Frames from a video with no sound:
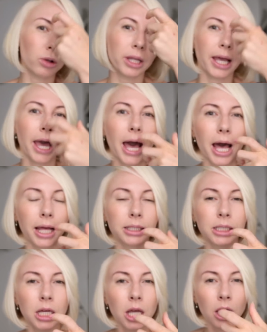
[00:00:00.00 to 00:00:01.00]
only I had
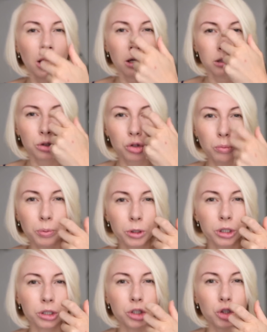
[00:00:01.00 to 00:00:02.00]

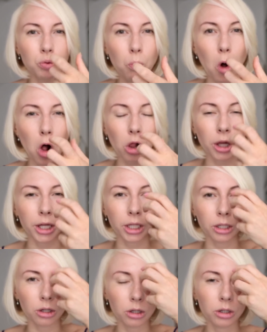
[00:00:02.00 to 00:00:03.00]
super
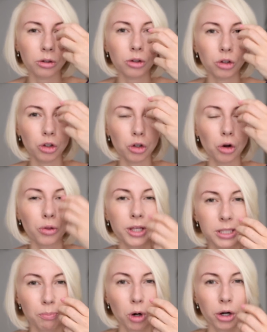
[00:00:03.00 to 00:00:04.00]
swollen, you know,
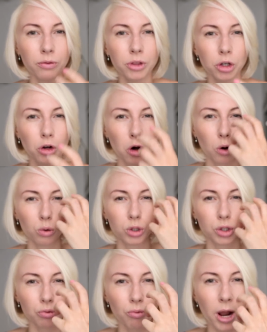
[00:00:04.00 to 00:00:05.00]
this part of the
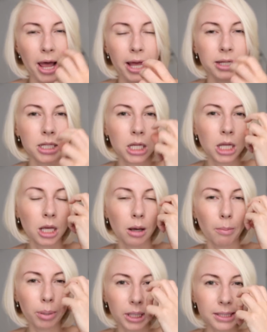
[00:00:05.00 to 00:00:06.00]
nose, red
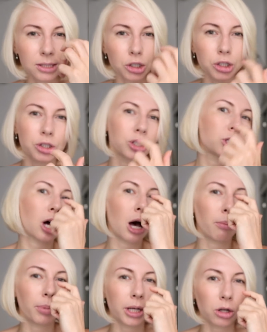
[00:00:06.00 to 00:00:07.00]
blisters on
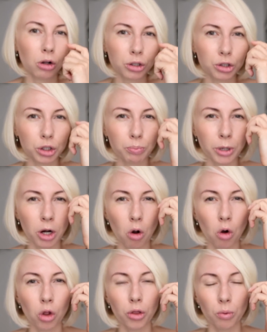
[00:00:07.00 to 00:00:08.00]
top, but it also spread
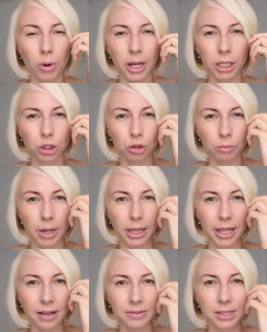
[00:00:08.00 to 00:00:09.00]
all the way to my
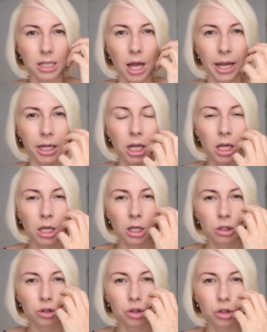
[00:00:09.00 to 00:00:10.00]
left side.
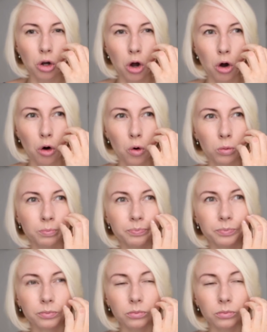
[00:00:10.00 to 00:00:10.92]
So